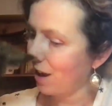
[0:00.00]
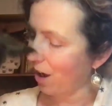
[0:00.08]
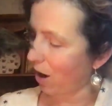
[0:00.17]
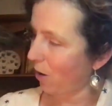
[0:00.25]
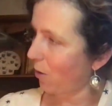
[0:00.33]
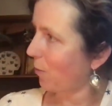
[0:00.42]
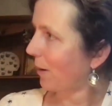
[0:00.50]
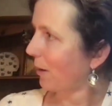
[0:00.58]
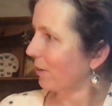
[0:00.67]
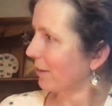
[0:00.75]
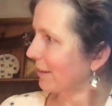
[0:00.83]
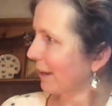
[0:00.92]
Oh my
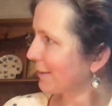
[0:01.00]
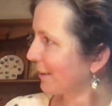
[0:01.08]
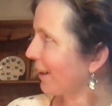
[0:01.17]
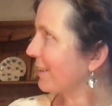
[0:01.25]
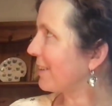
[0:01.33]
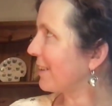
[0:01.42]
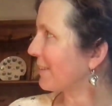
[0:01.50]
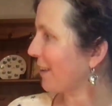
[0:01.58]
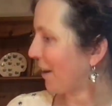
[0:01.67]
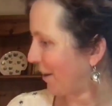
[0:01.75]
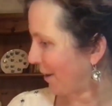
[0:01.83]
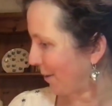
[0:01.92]
goodness, exciting
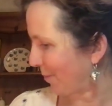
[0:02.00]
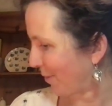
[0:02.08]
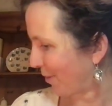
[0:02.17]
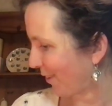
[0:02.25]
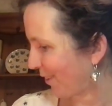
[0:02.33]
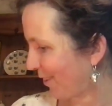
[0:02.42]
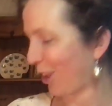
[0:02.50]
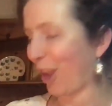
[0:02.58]
times. So,